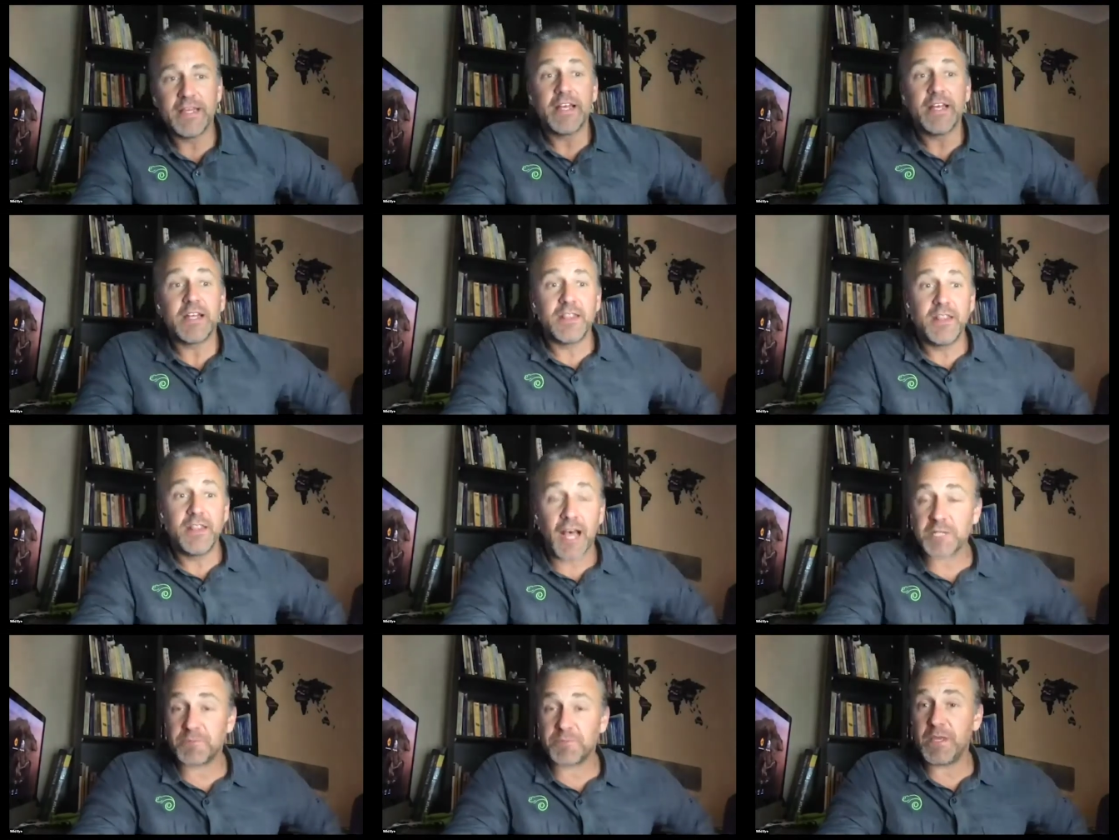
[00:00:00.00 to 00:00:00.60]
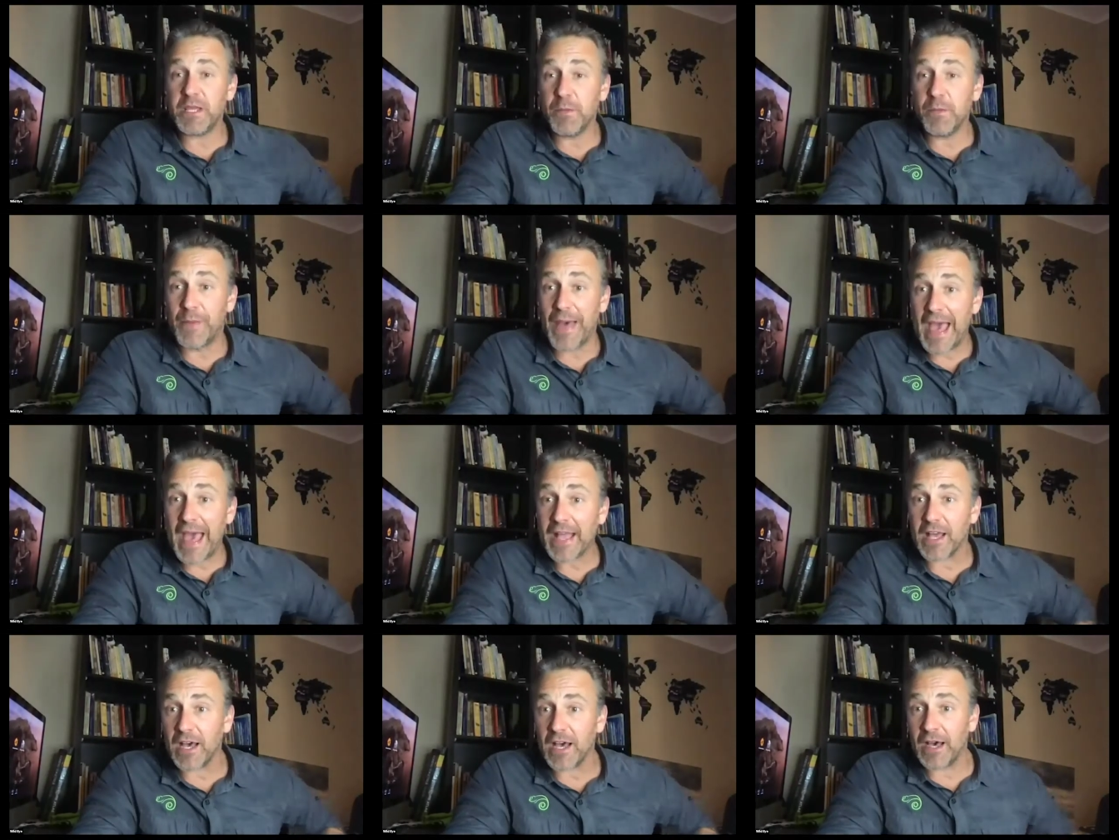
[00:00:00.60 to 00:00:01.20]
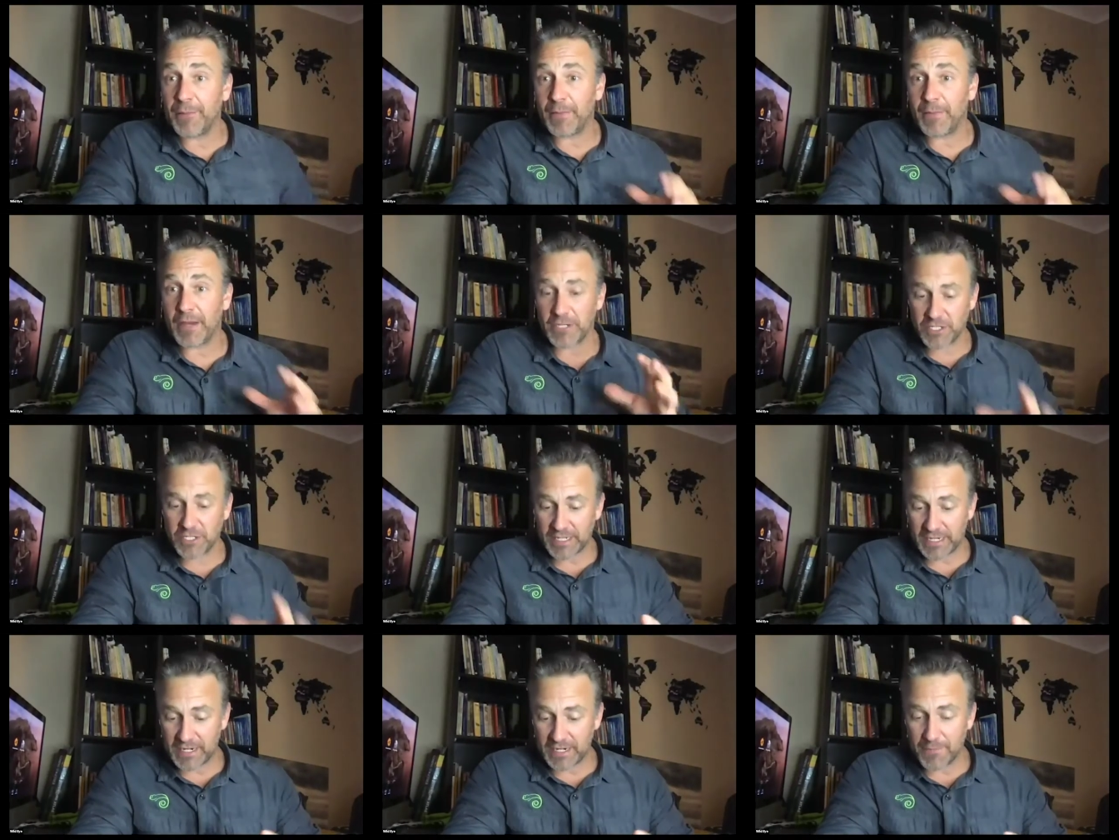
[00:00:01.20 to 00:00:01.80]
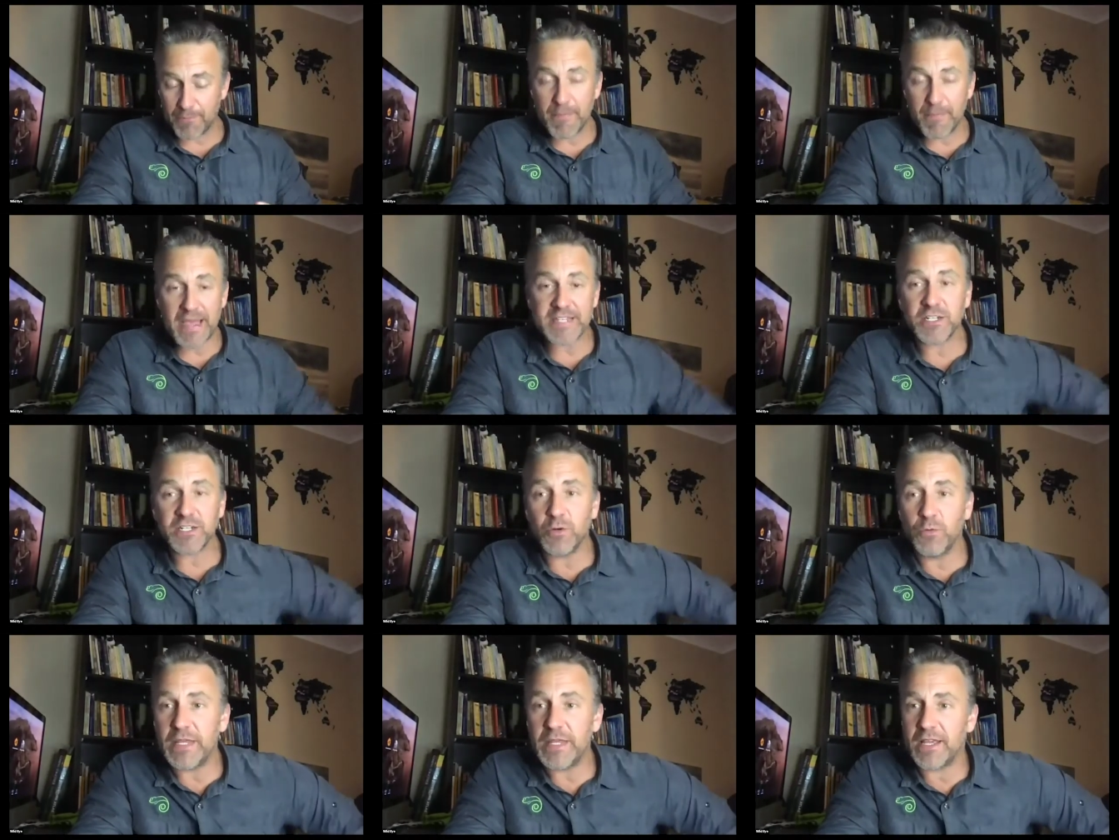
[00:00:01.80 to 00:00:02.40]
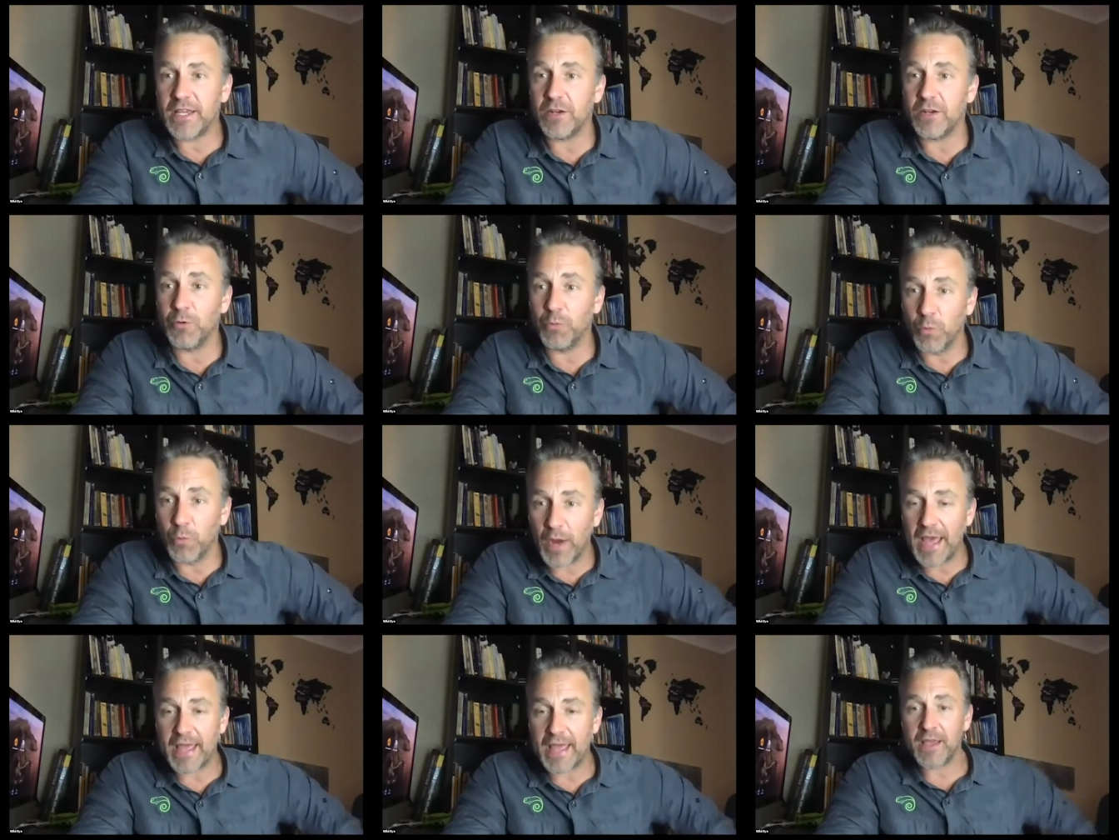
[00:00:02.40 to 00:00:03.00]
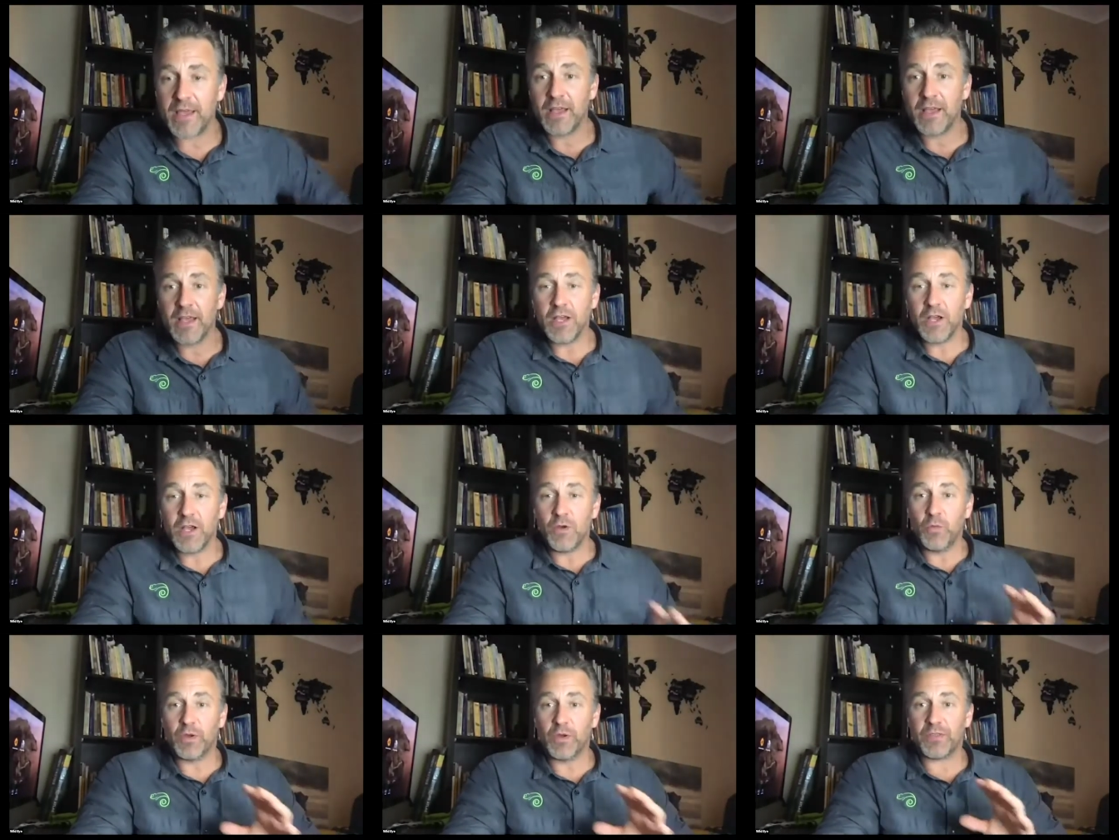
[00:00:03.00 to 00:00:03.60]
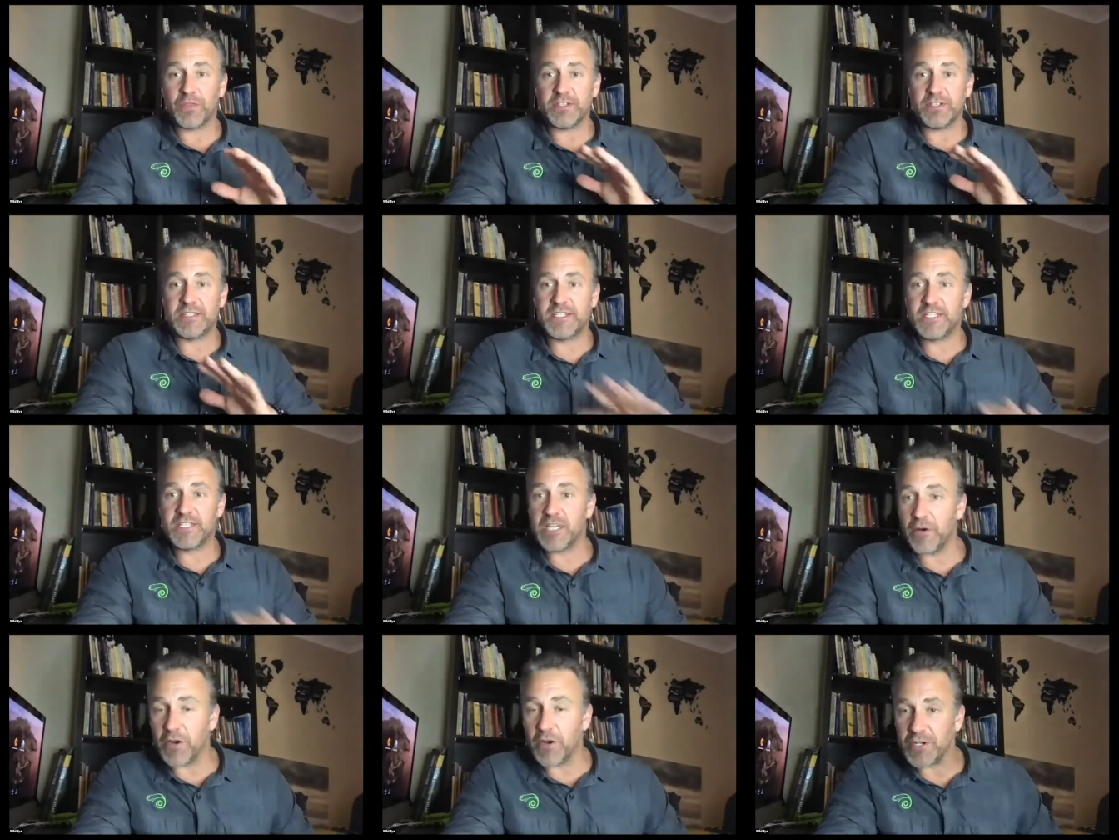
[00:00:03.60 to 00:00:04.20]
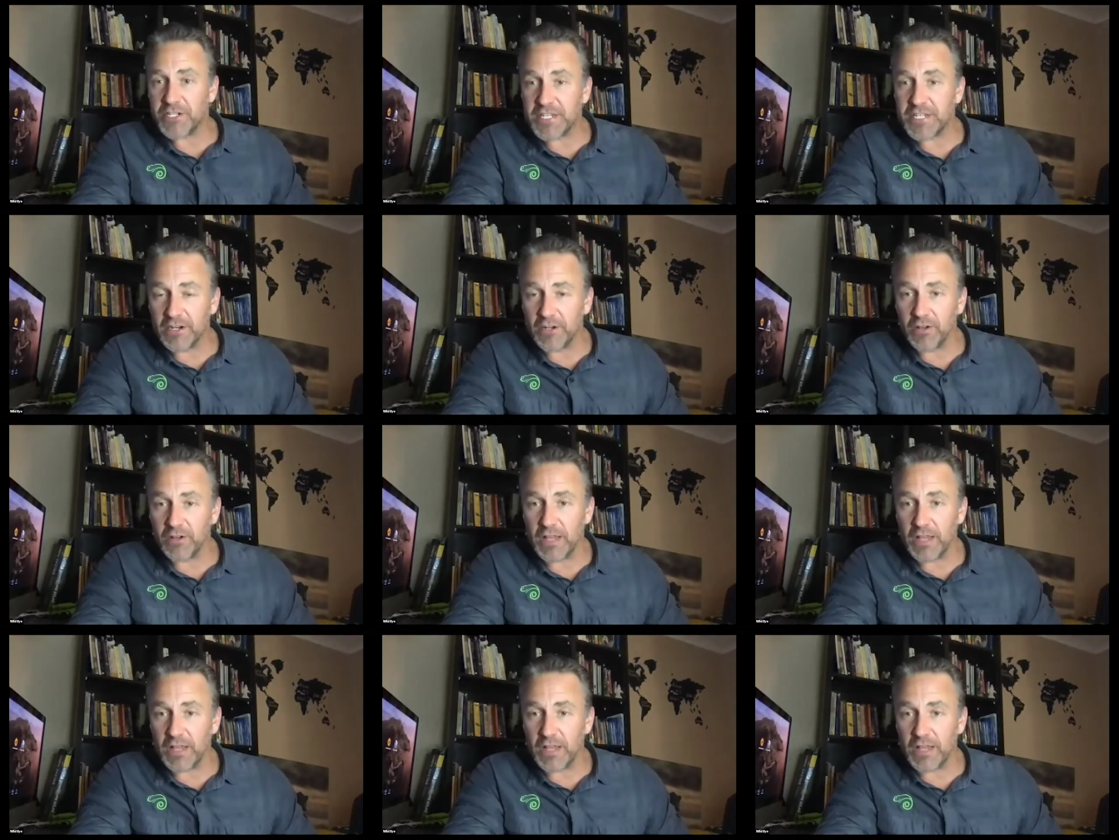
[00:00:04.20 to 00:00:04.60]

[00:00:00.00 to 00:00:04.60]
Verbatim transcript: Nice being back. Um, I just had an amazing weekend away with zero signal,